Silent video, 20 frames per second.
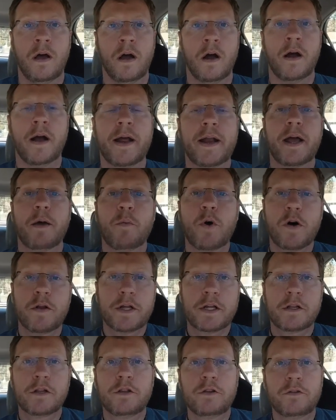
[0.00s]
All right, I
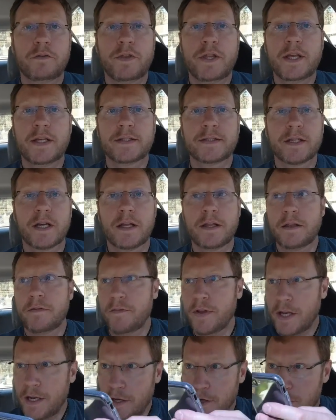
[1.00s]
won't include this on the
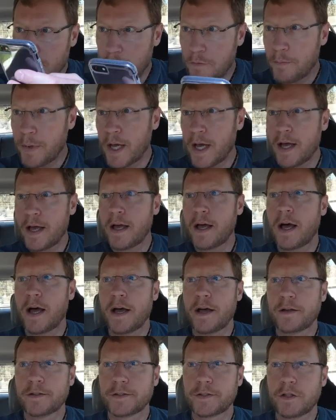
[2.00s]
video, but
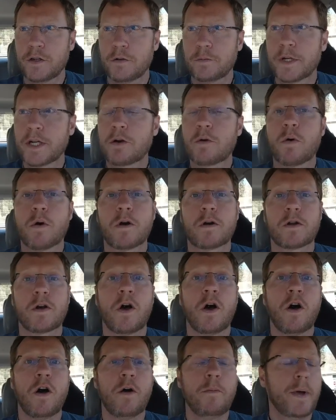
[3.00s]
I also record
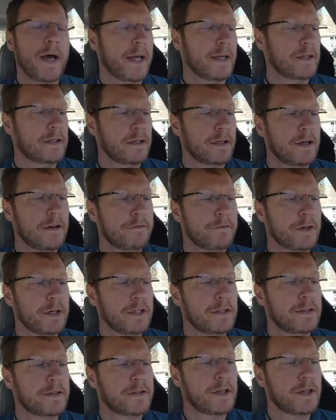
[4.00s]
all my deliveries.